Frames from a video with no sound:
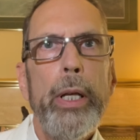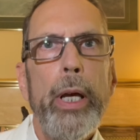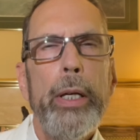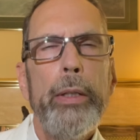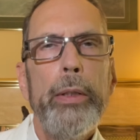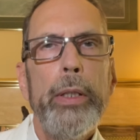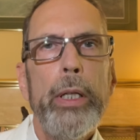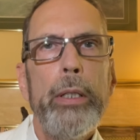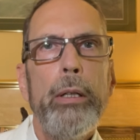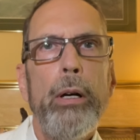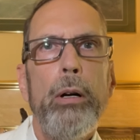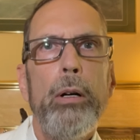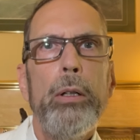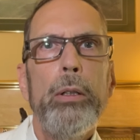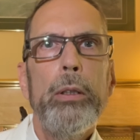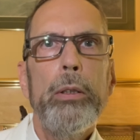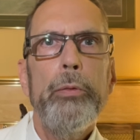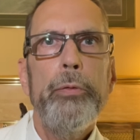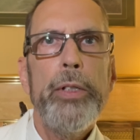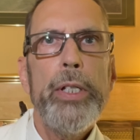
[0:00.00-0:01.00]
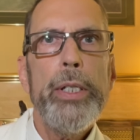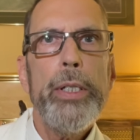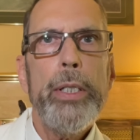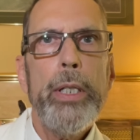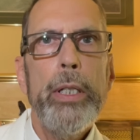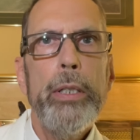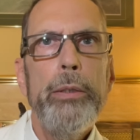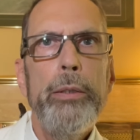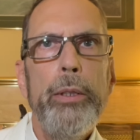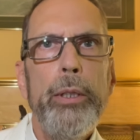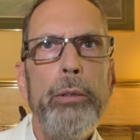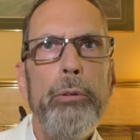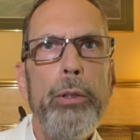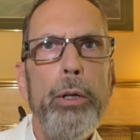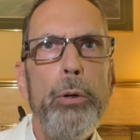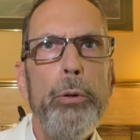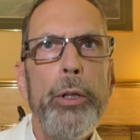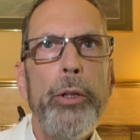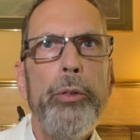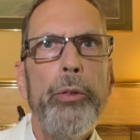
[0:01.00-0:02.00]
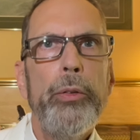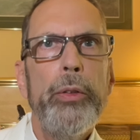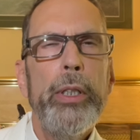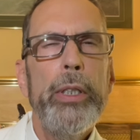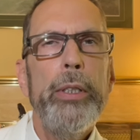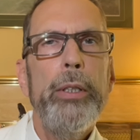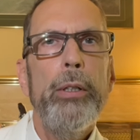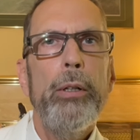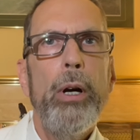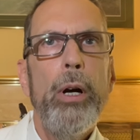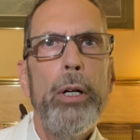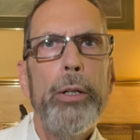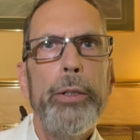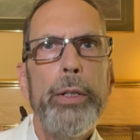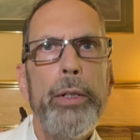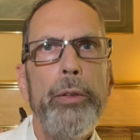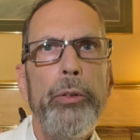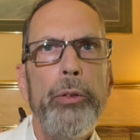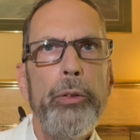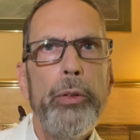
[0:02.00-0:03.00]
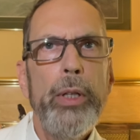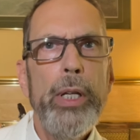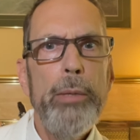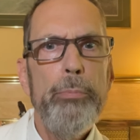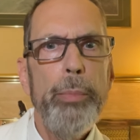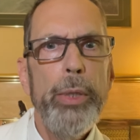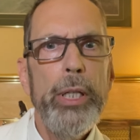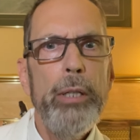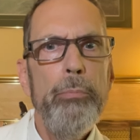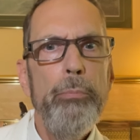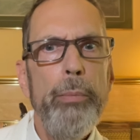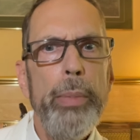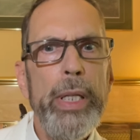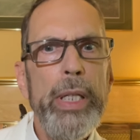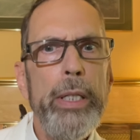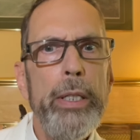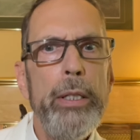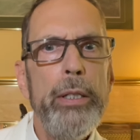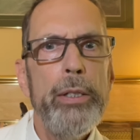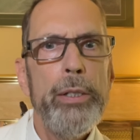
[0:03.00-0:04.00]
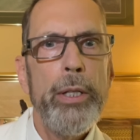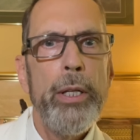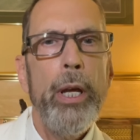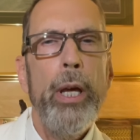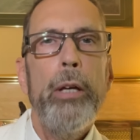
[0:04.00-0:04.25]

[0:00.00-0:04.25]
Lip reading: and then all of a sudden you notice that your heart is skipping beats,